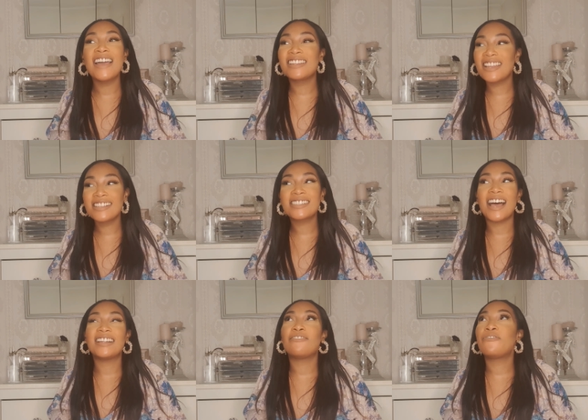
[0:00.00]
this
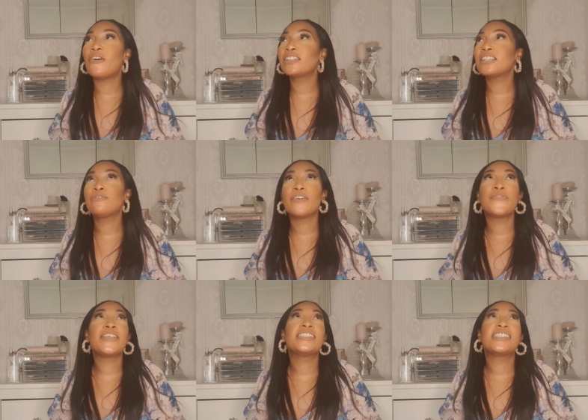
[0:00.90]
at 14,
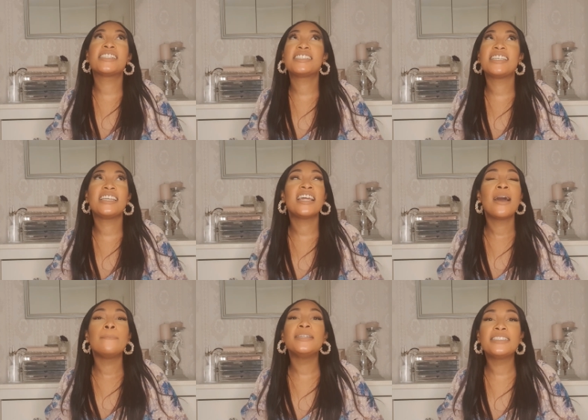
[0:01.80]
15, 16,
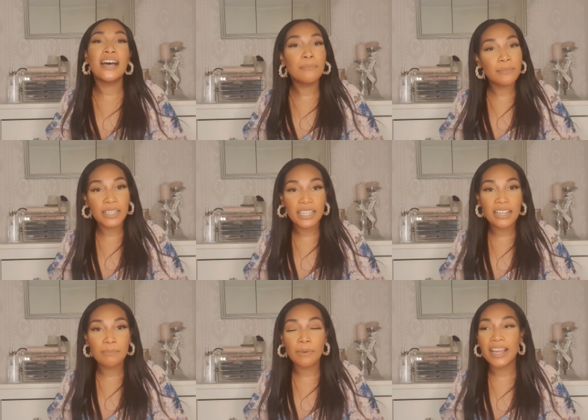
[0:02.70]
be done with
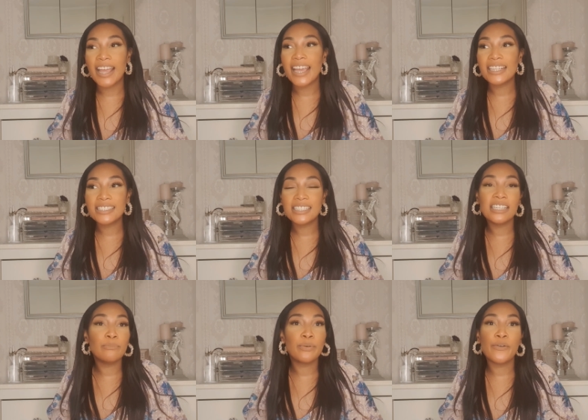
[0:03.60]
it by
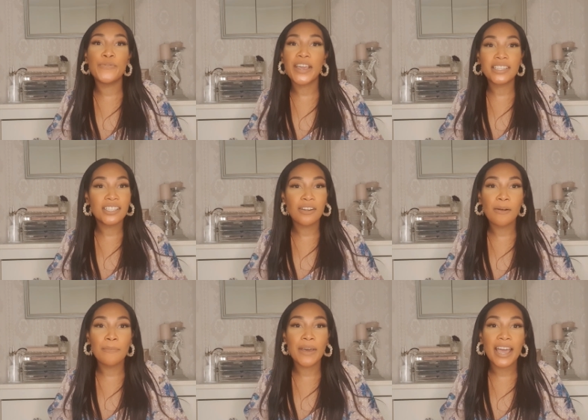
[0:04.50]
18, perfected
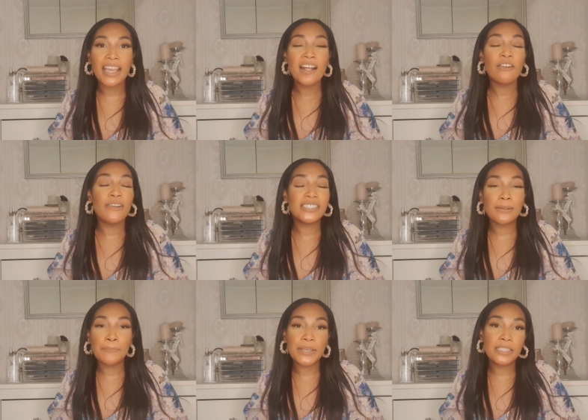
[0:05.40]
all my
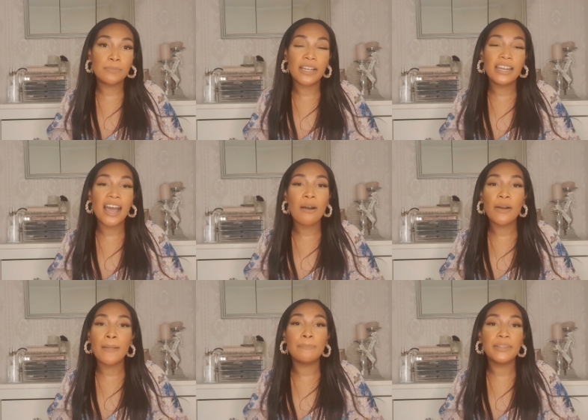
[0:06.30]
recipes by now,
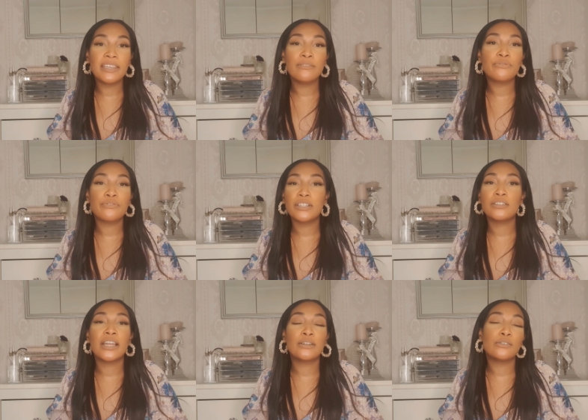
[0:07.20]
and be free
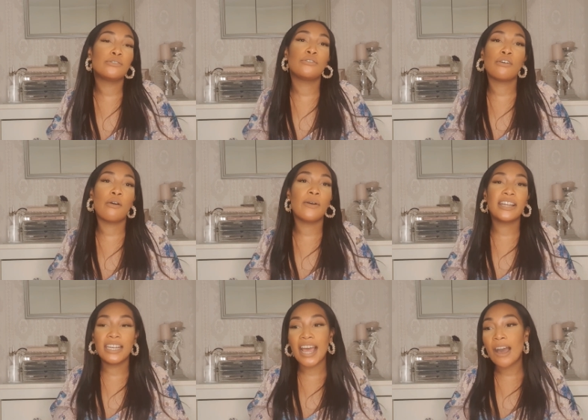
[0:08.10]
and good to go.
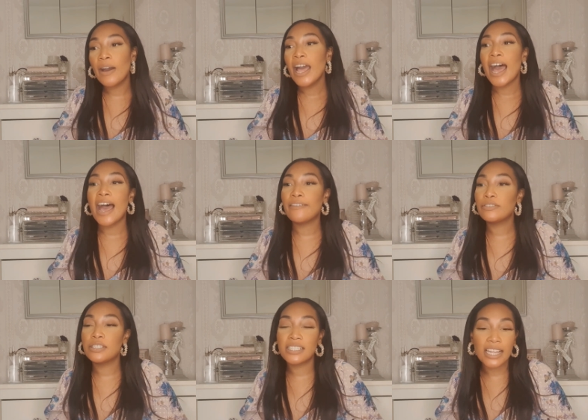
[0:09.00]
And now I have
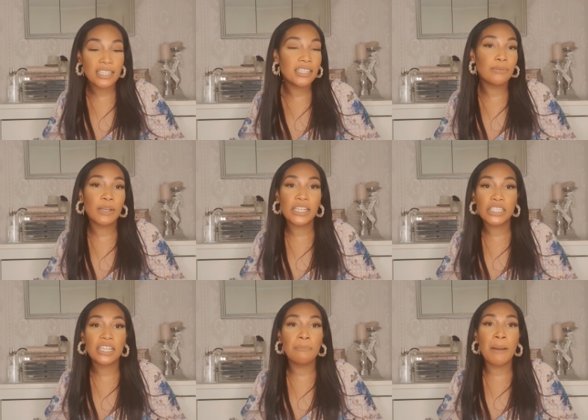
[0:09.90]
to stand in the
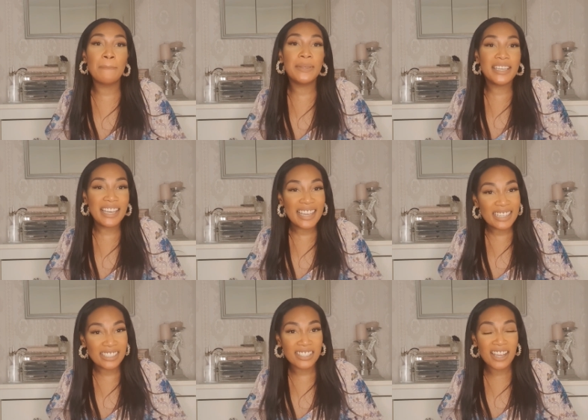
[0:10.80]
kitchen at my big
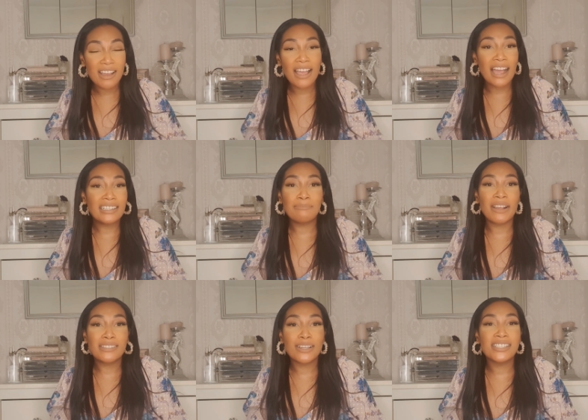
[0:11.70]
age, at
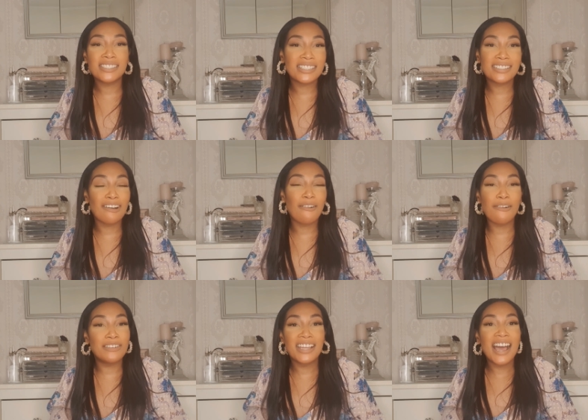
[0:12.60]
my
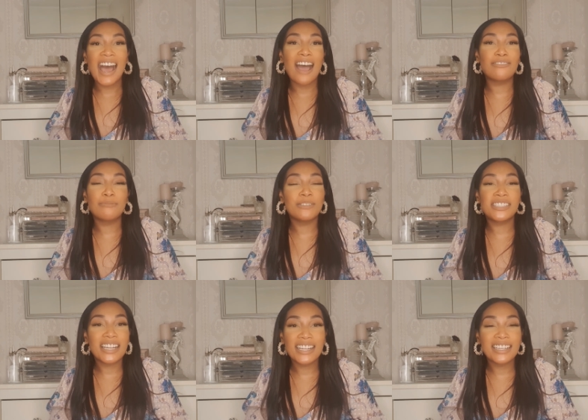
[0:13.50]
26-year-old. I have to be
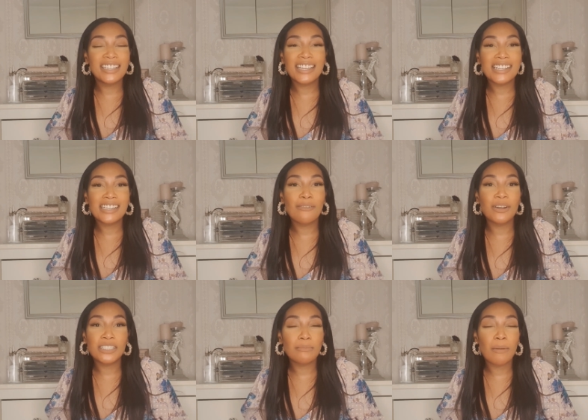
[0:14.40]
standing in the kitchen and
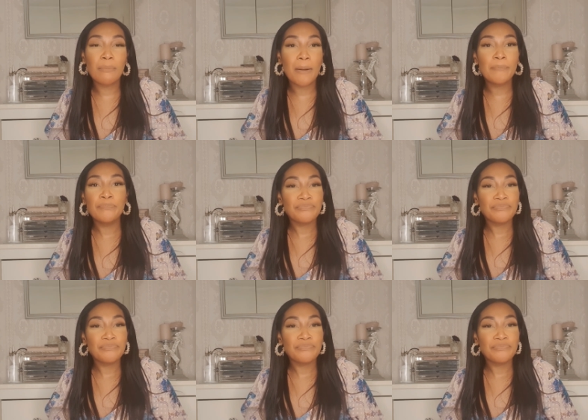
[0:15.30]
watching my mom